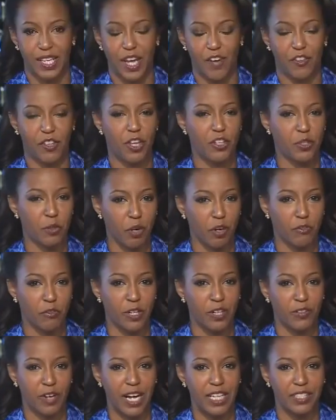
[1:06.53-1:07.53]
Now, for those who are
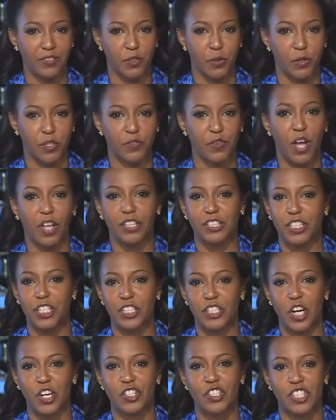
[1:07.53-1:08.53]
afraid of heights, of course,
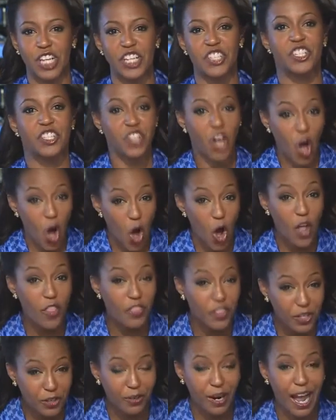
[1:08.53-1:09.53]
volunteers are stationed
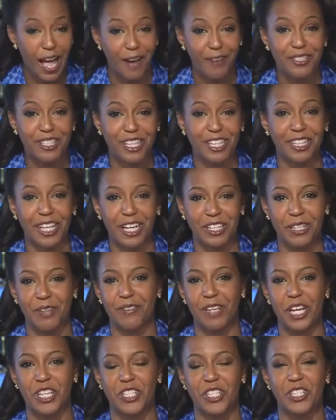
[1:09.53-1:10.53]
on the ground to collect
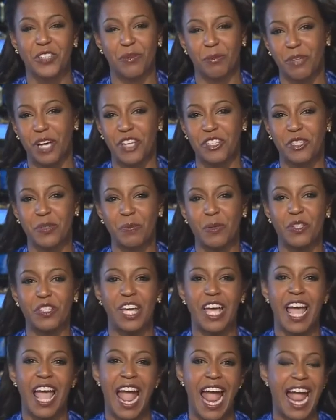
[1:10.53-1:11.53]
donations from
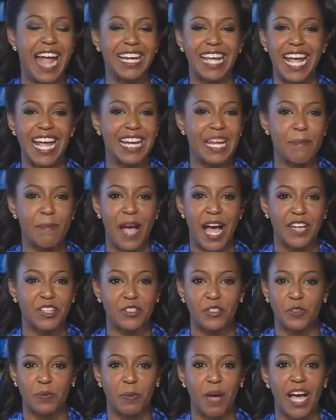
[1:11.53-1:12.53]
customers and any
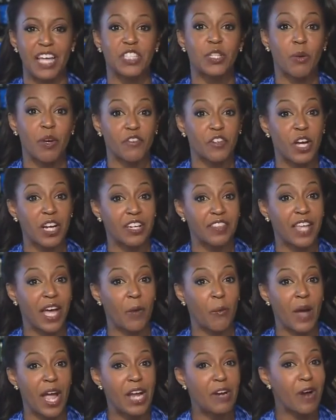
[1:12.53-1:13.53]
passersby. So if you're headed
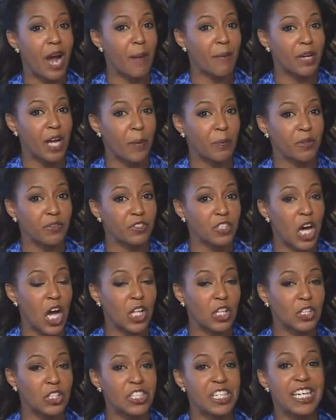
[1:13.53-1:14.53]
that way, grab a couple of
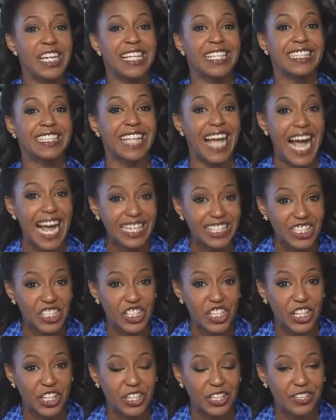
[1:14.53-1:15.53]
dollars.
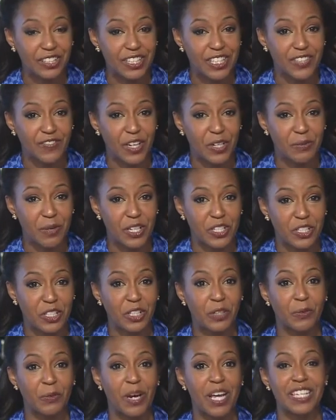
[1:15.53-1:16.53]
Last year, this
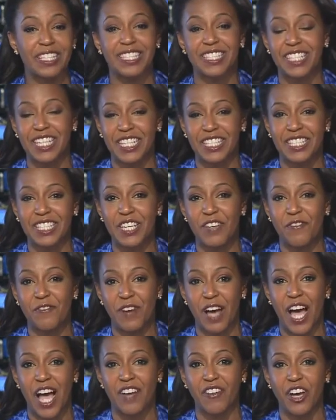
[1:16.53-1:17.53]
fundraiser raised six
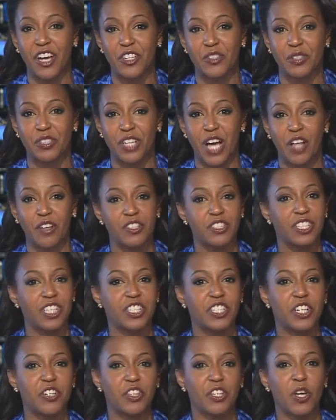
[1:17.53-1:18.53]
thousand five hundred dollars.
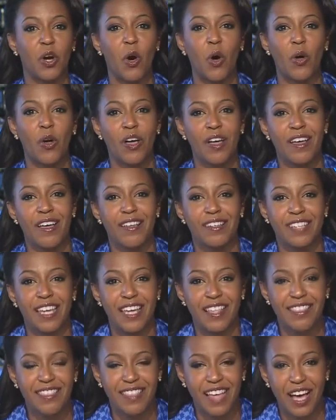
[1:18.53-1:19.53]
This year, the goal,
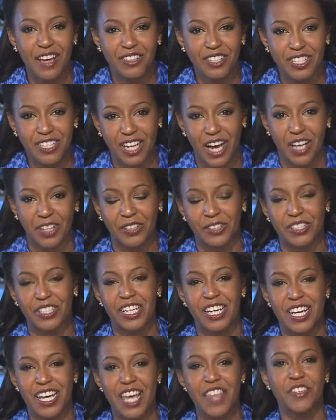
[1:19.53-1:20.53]
ten thousand dollars.